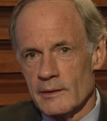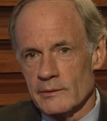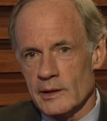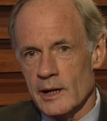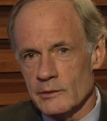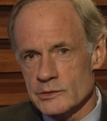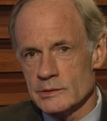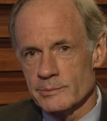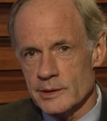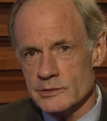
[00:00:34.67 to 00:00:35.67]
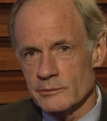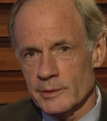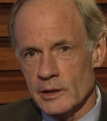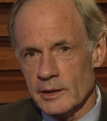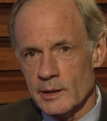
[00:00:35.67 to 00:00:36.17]
the Congress and the President have
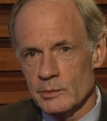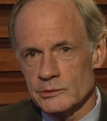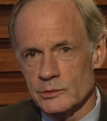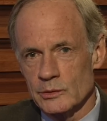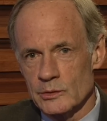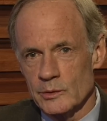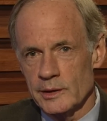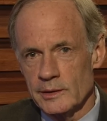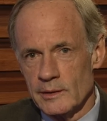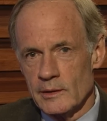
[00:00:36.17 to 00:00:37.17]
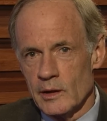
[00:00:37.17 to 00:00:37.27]
been unable to agree